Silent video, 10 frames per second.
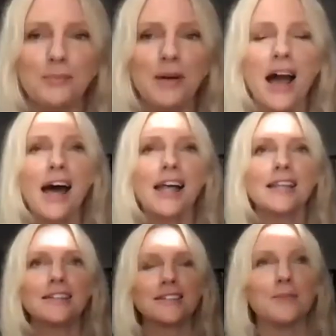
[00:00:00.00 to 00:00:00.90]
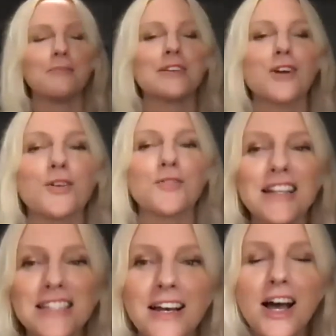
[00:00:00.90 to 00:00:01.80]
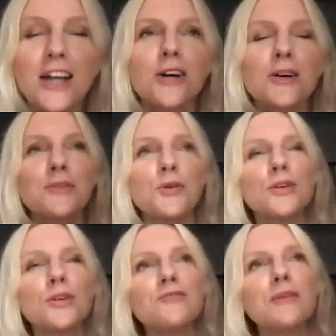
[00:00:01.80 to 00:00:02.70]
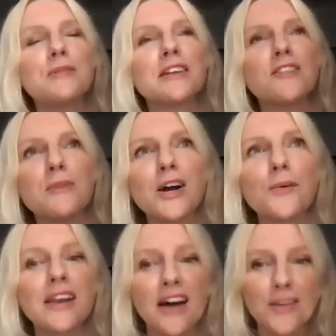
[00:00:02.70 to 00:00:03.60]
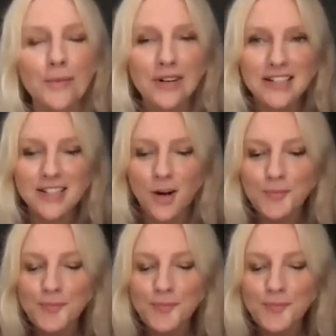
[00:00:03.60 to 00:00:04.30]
and but no, that's it. No, and then we would have maybe another margarita, and then we just go,